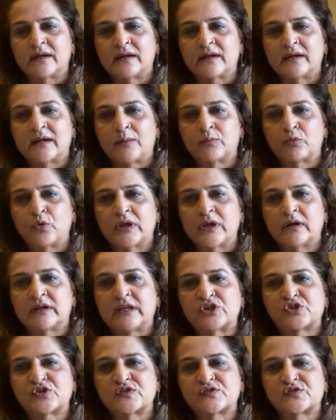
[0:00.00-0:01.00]
up doing a
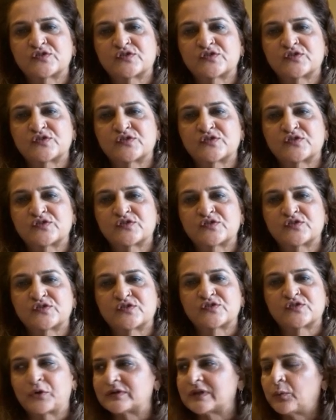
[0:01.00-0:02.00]
teacher's training course
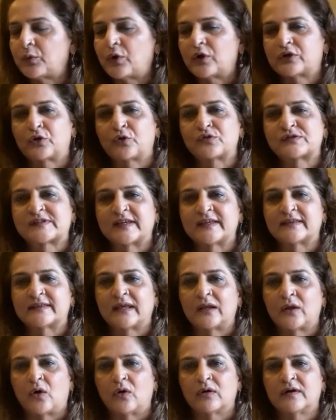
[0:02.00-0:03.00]
because I wanted to stay there
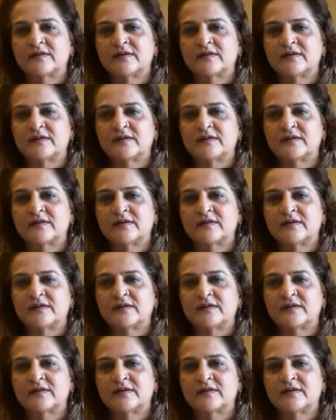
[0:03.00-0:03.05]
longer.